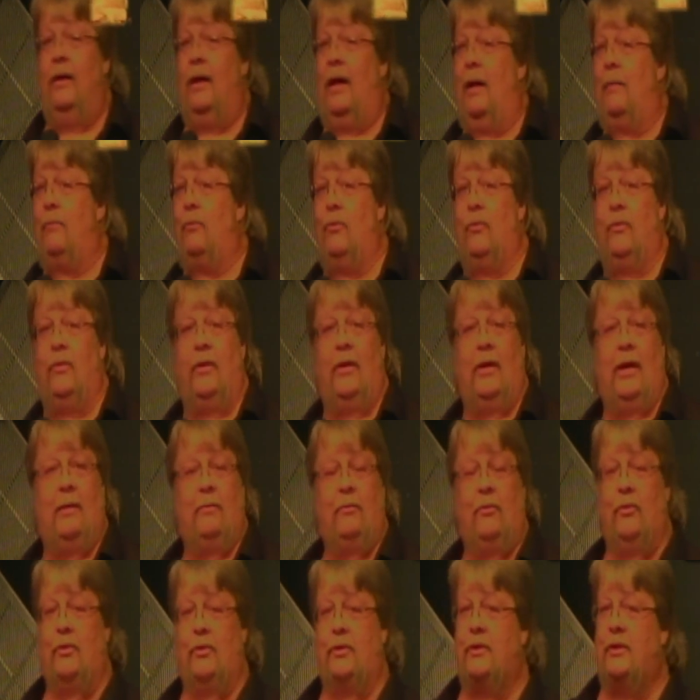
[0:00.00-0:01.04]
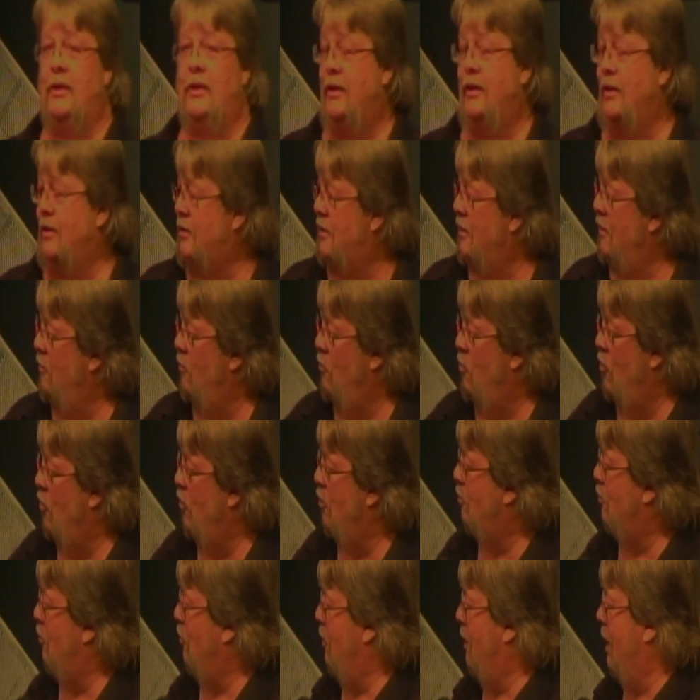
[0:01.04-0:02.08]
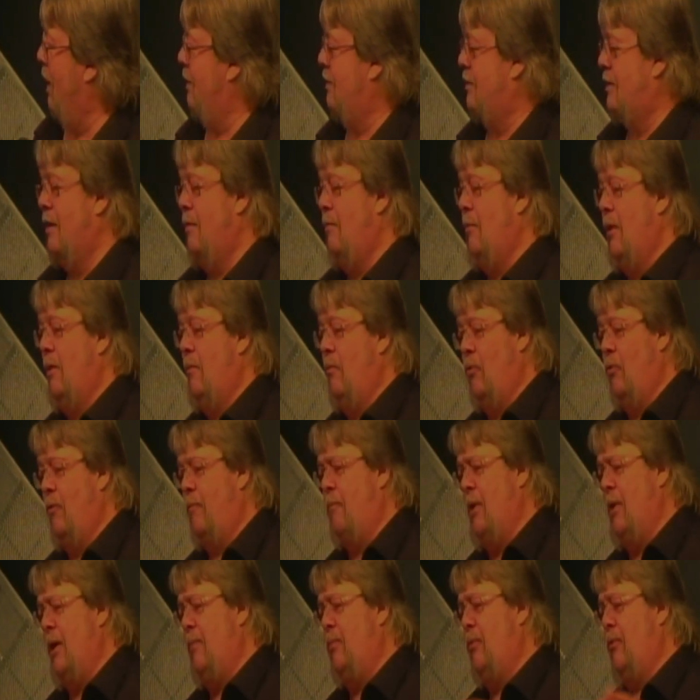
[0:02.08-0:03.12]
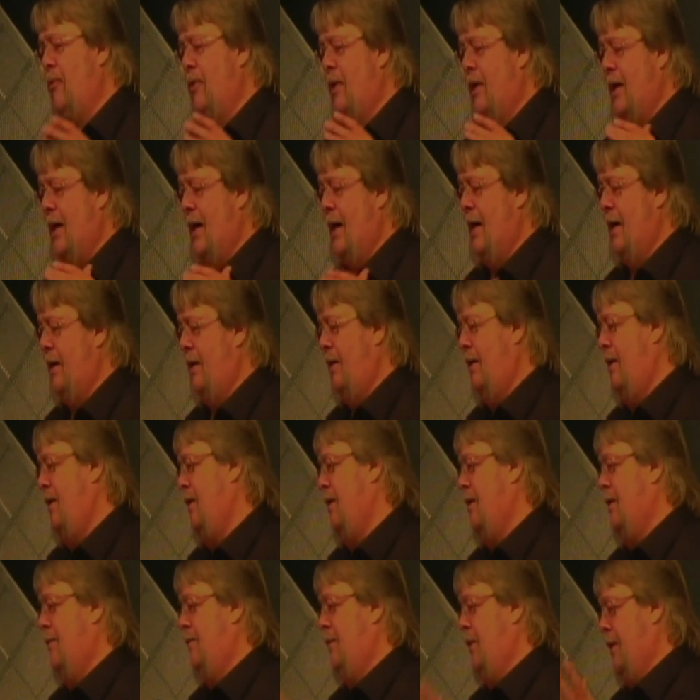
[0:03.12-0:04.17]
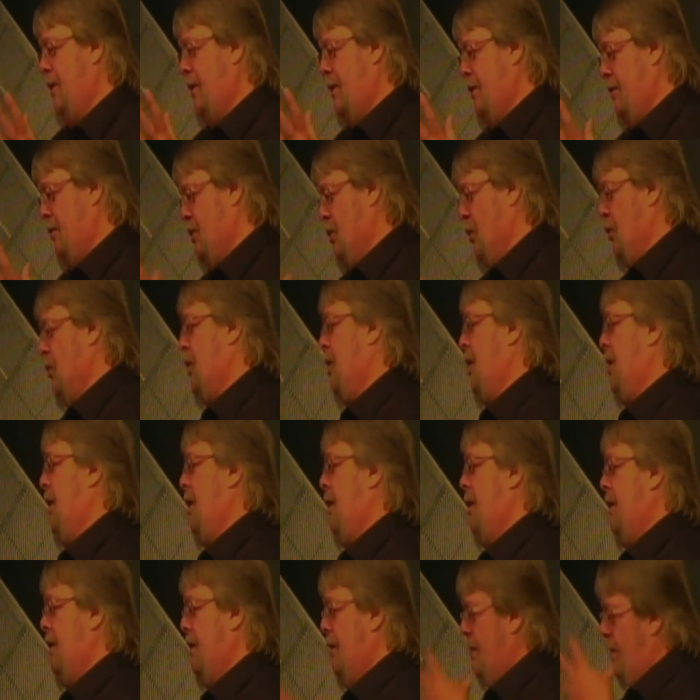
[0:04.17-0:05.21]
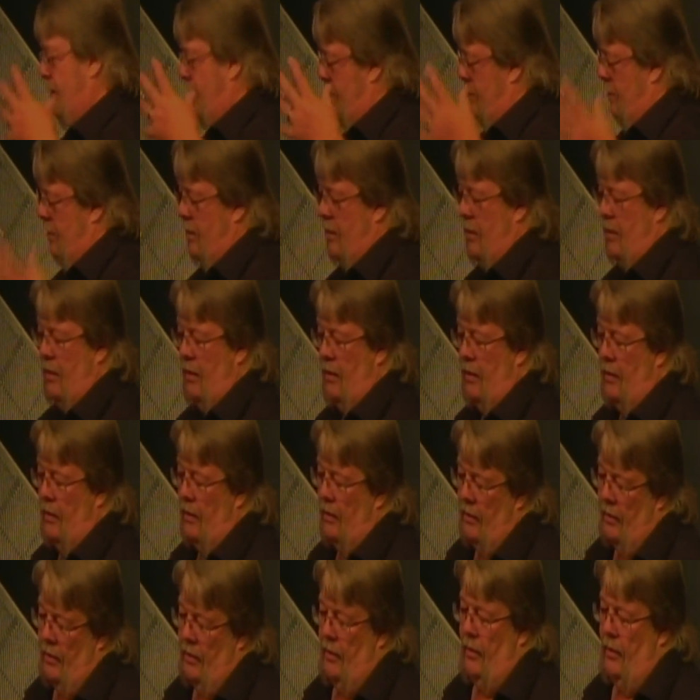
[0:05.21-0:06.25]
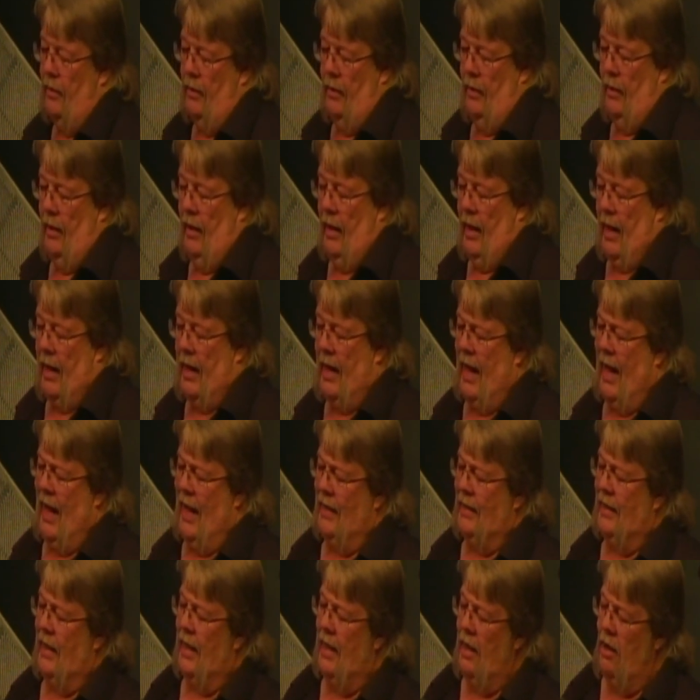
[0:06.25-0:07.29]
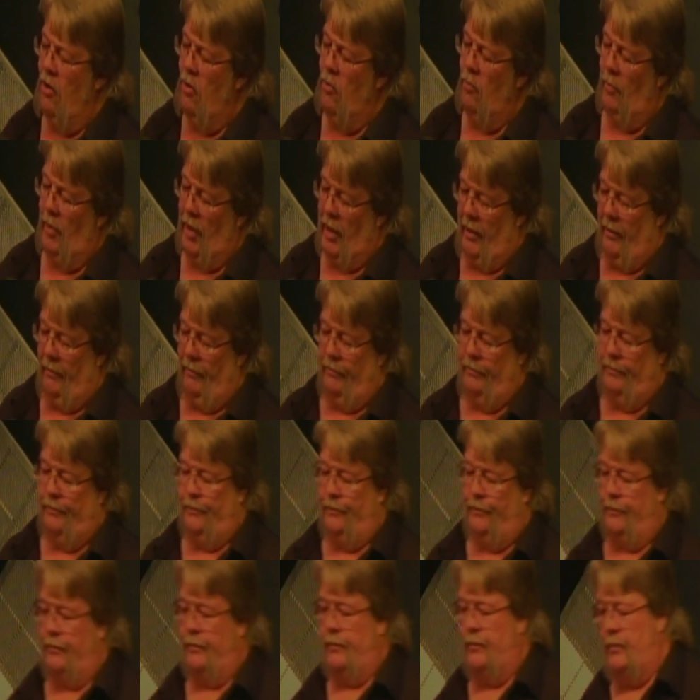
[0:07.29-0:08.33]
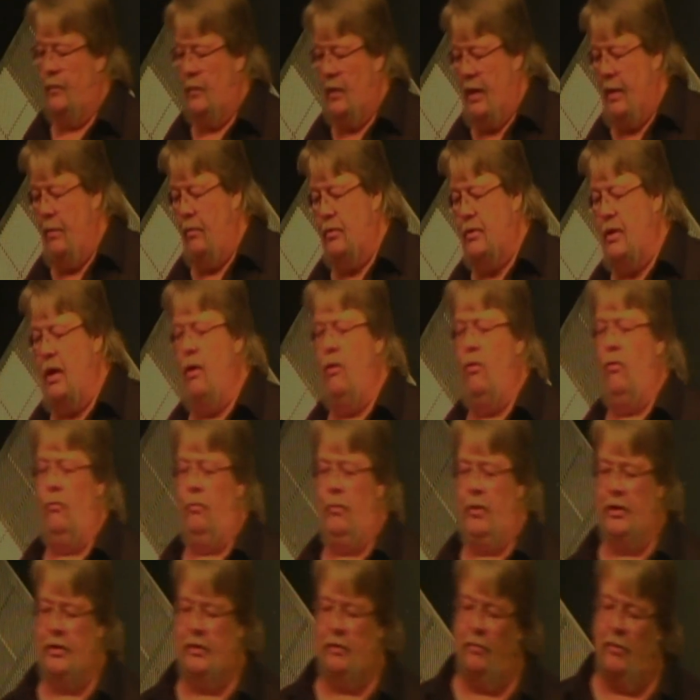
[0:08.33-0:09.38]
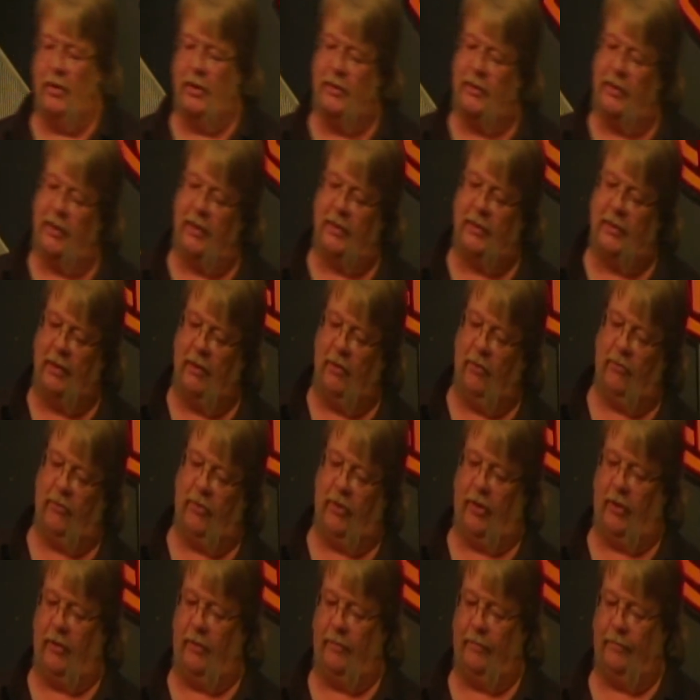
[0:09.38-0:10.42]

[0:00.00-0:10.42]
I'm going to see you somewhere. And some of them were people that I had loved and took in, and I had that on me. It was on me. Somebody say it's on you.